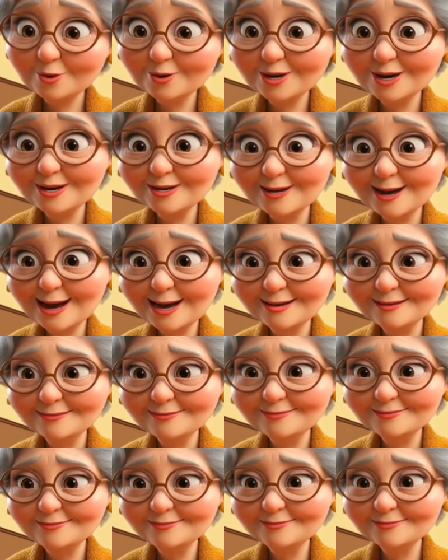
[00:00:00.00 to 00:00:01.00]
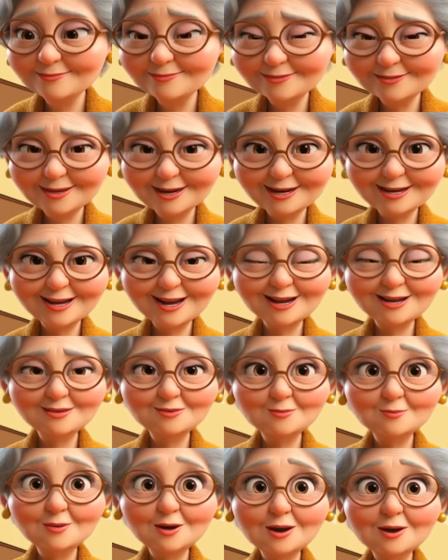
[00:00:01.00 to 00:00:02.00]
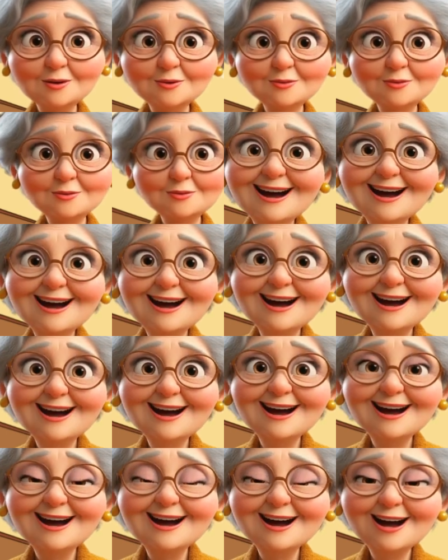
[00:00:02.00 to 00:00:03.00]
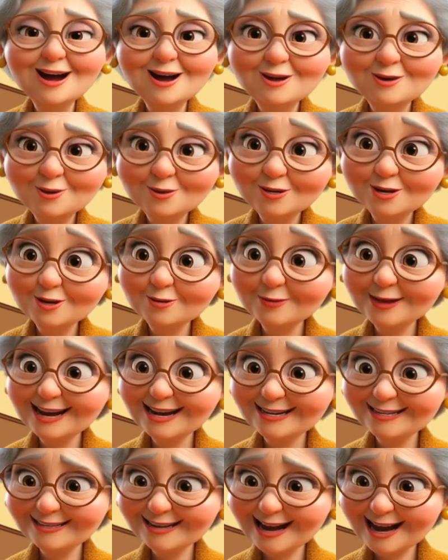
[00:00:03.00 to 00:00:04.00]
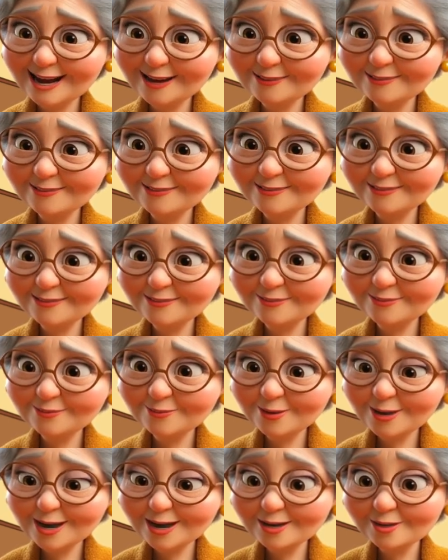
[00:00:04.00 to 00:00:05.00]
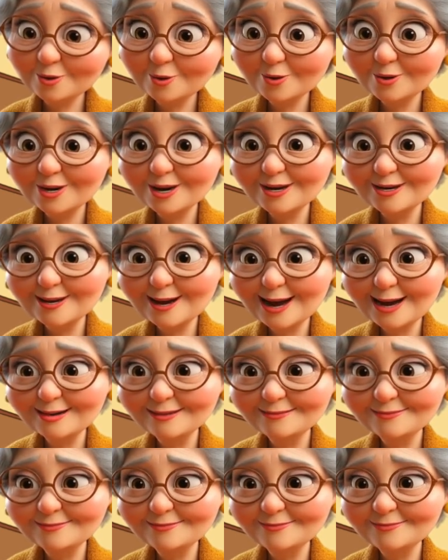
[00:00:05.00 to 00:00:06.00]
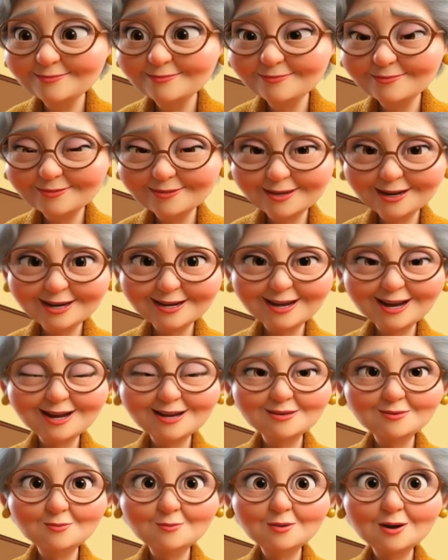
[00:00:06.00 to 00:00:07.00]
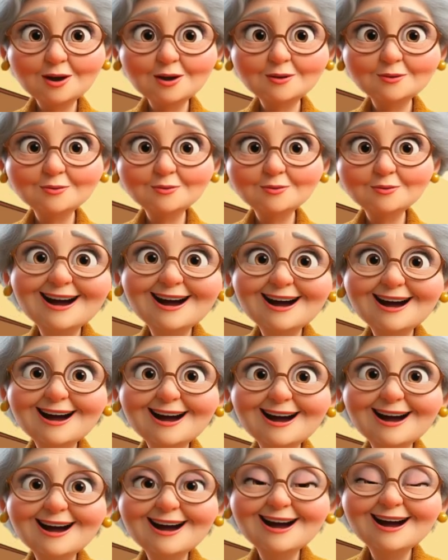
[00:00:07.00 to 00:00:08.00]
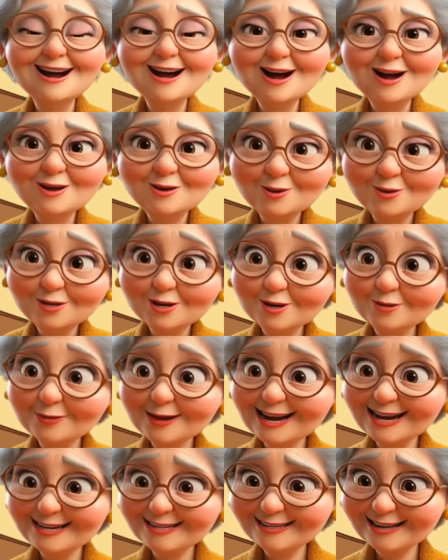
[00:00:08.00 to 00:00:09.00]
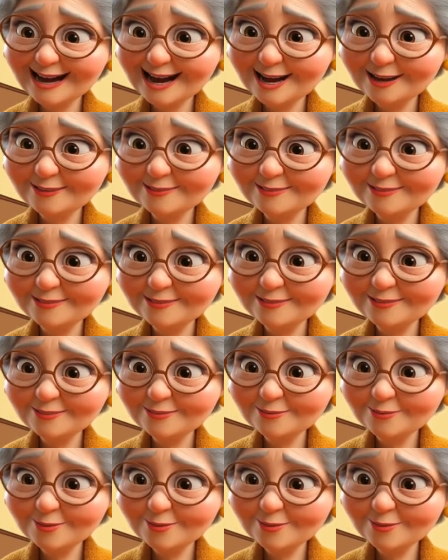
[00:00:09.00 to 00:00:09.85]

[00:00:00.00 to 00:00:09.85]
that means our wills, like Jesus, also have to be wanting what God wants. That means our will needs to be